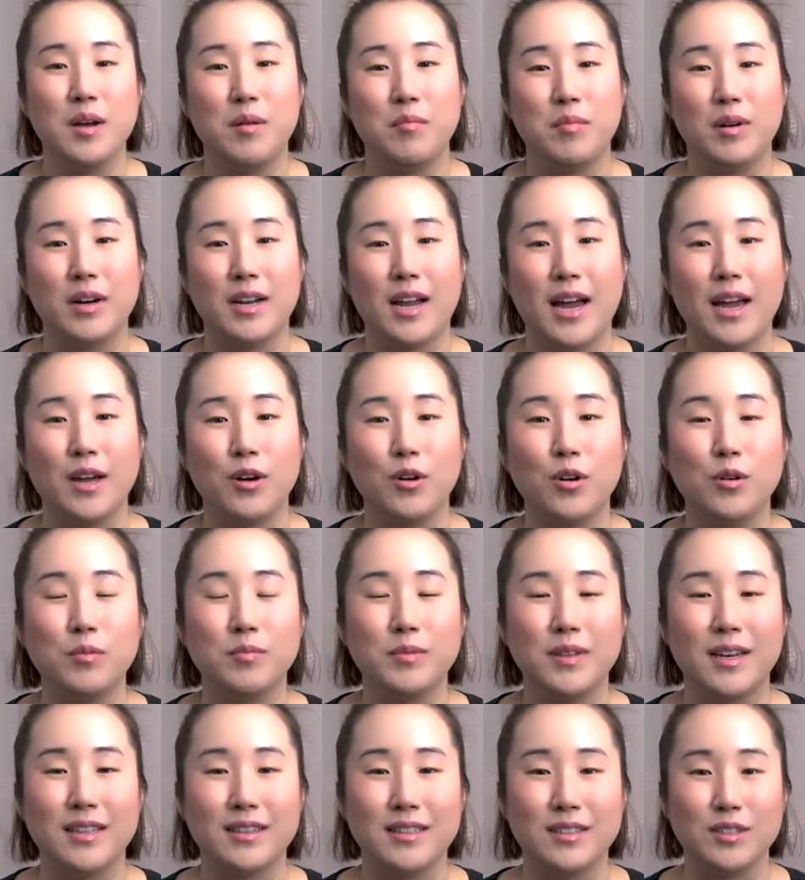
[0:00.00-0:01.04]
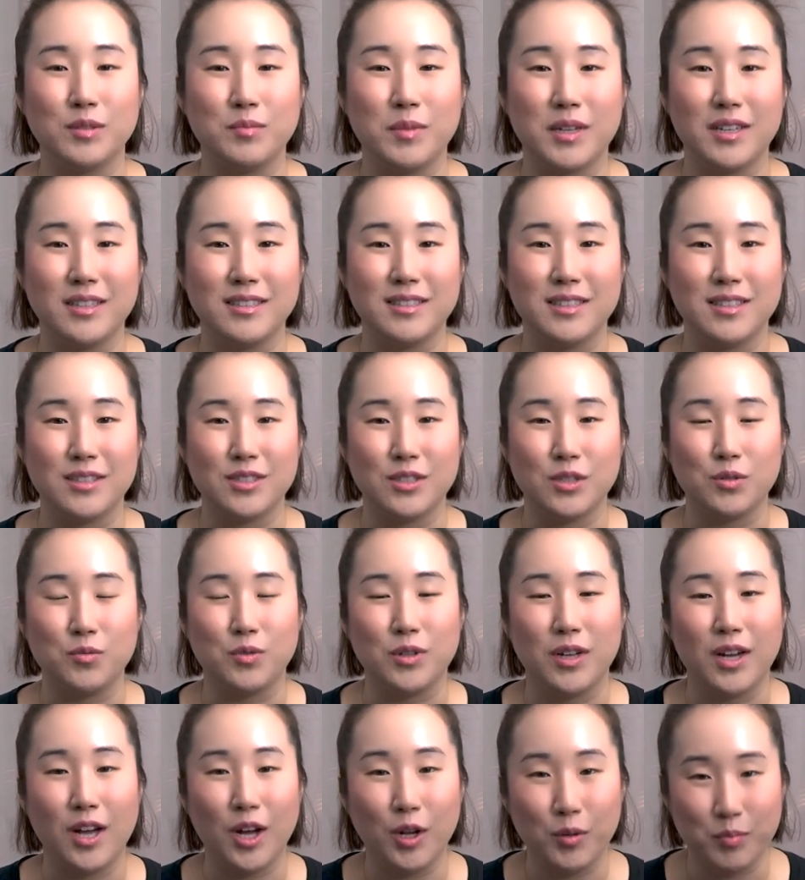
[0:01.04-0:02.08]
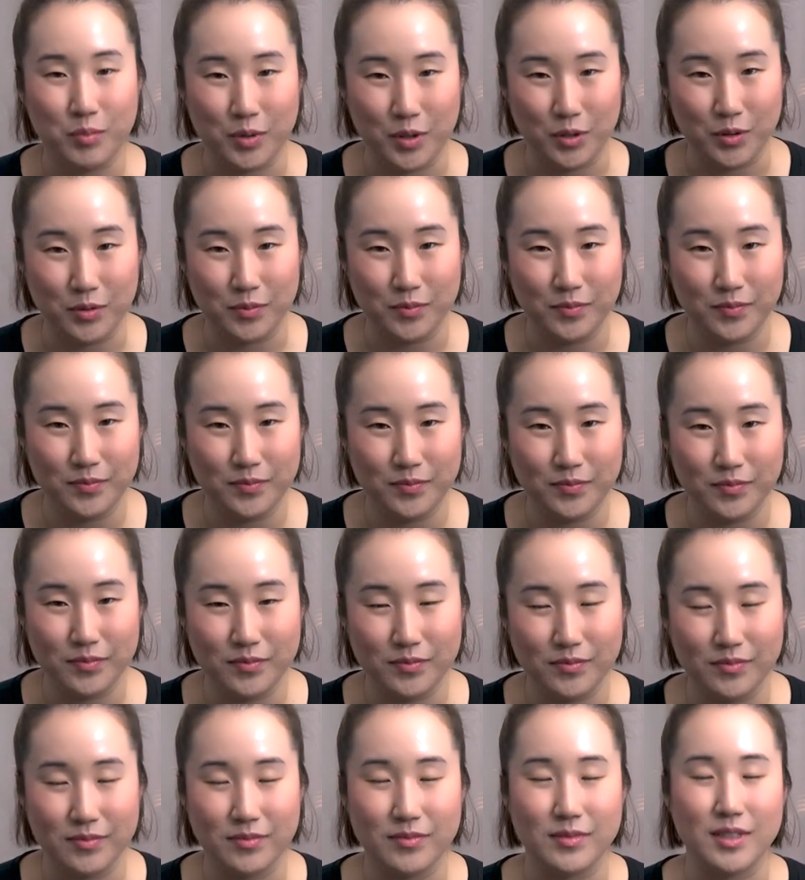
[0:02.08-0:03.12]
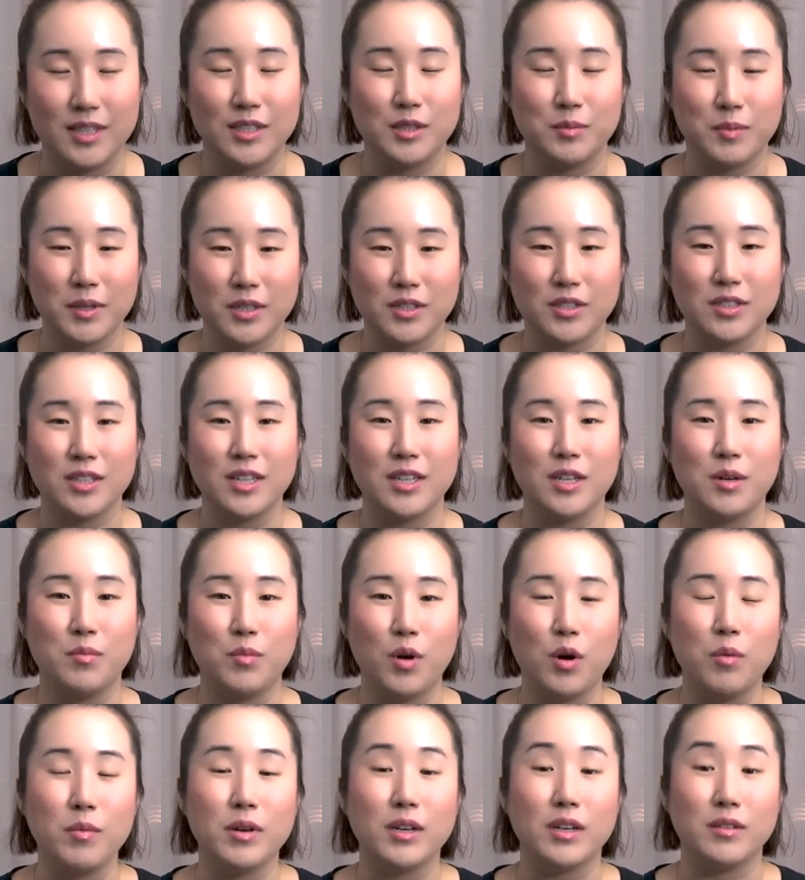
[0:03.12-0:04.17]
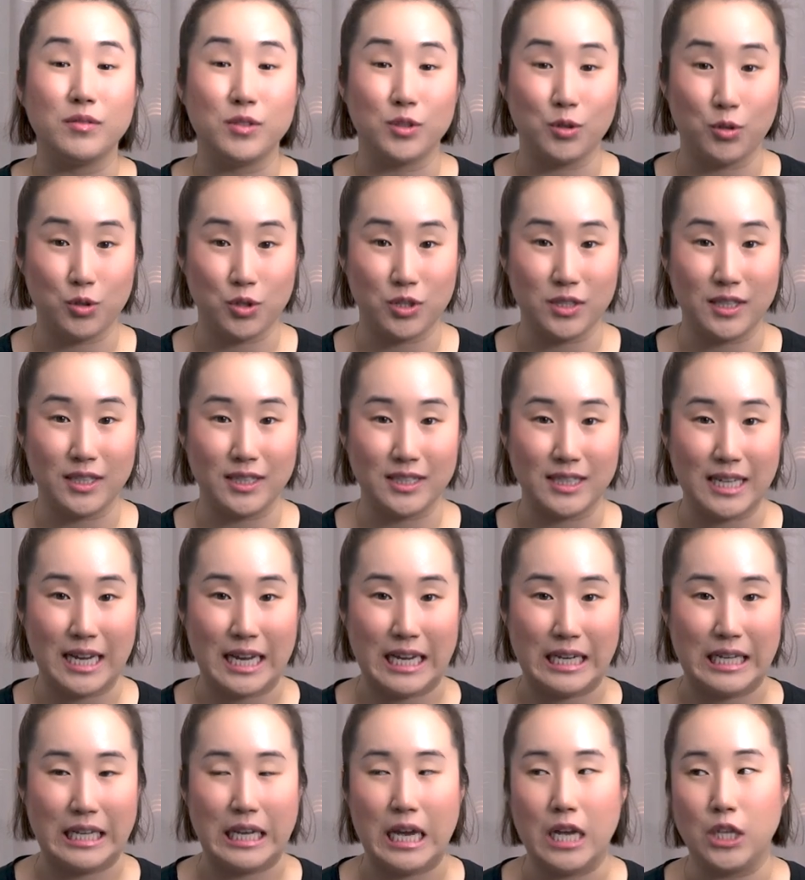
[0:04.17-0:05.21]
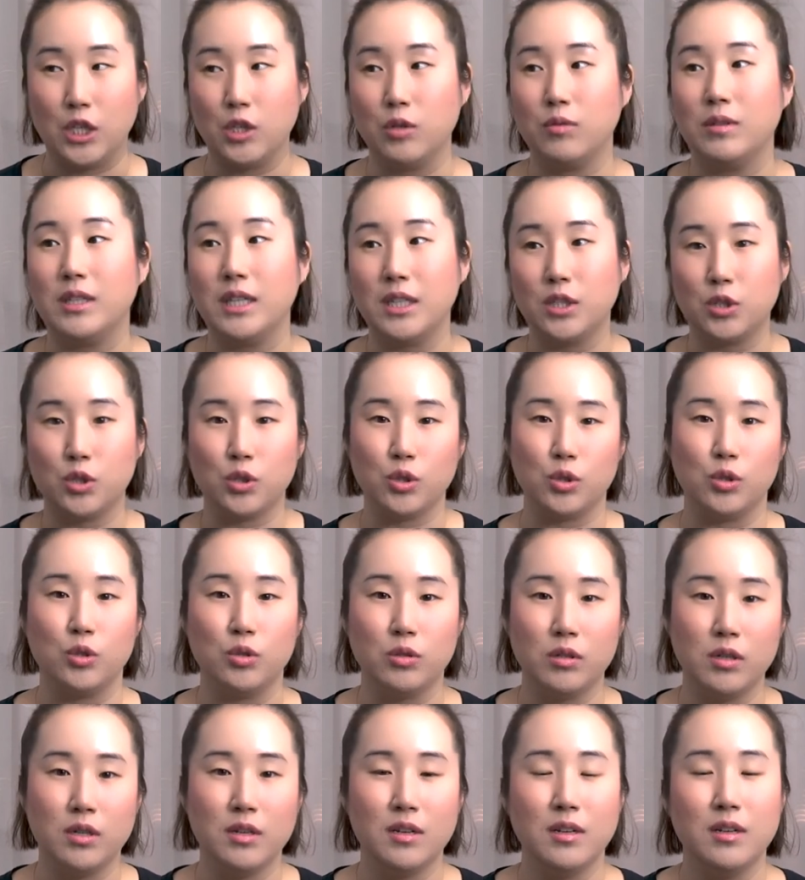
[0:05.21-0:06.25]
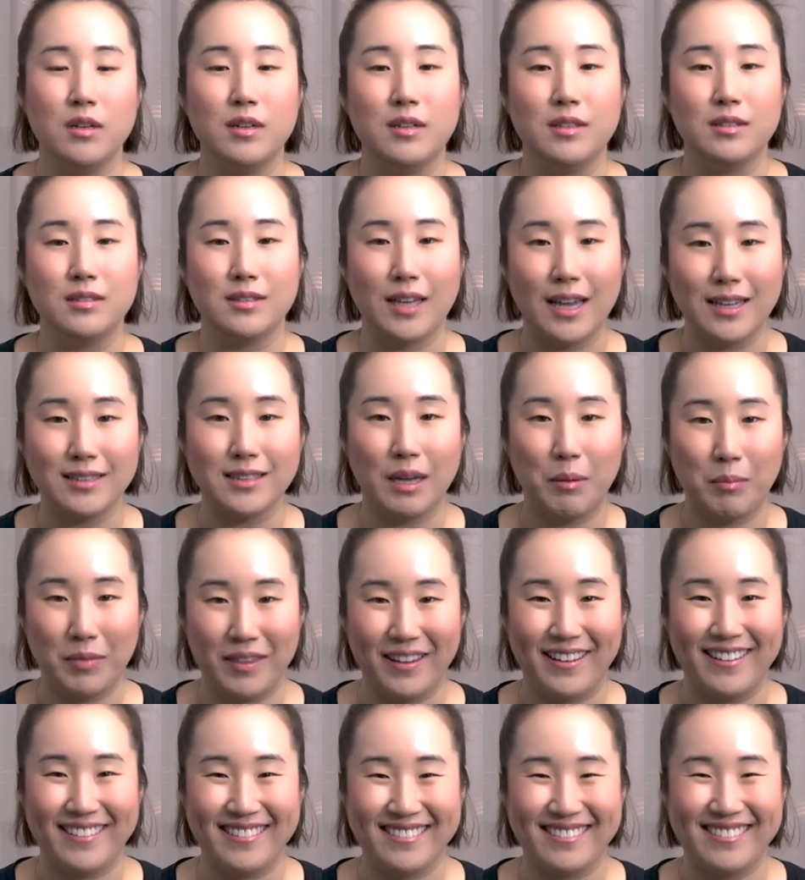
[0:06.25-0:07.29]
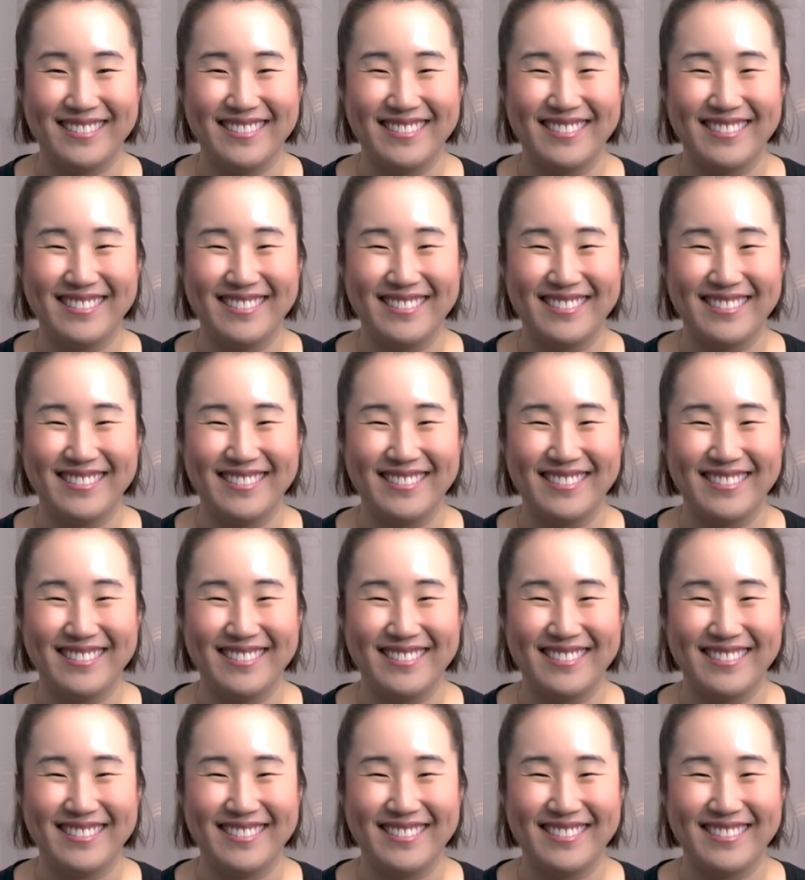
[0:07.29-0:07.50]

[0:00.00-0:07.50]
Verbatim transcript: But I hope that this meditation will help you, especially in a moment of social anxiety and you need to say something.